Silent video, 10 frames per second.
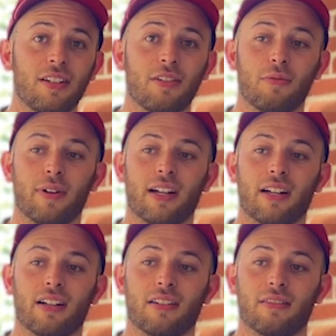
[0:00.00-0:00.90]

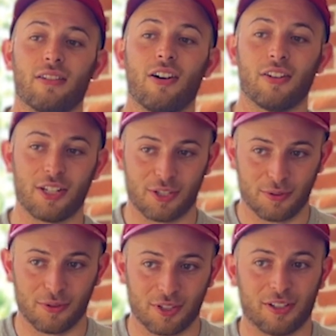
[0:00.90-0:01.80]
where all these
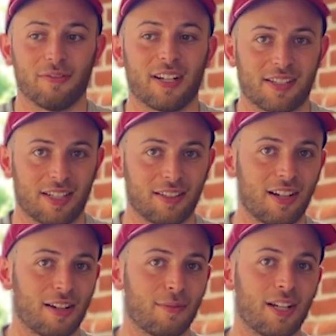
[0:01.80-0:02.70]
schools are investing a
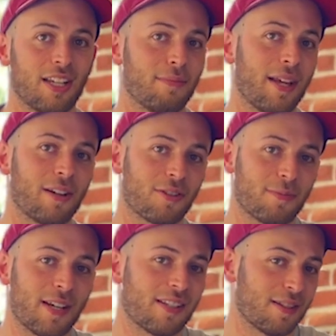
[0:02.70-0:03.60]
lot of money in maker
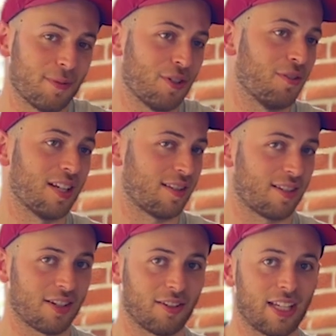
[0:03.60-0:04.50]
spaces but don't
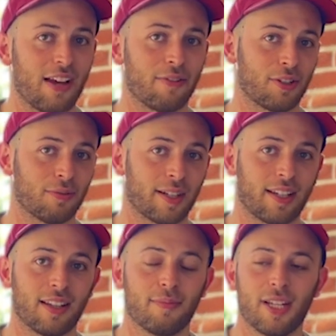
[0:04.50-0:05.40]
necessarily have a
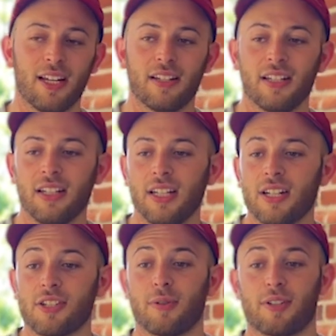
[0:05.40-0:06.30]
curriculum yet.
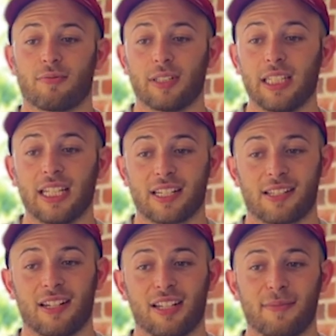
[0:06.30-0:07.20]
So what's really
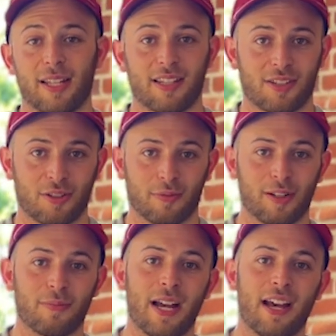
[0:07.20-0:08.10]
exciting about this
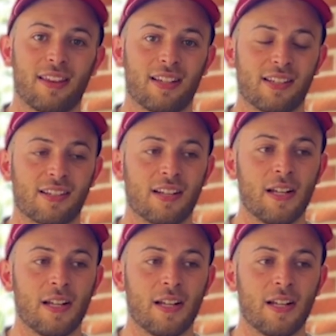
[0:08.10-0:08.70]
career path is,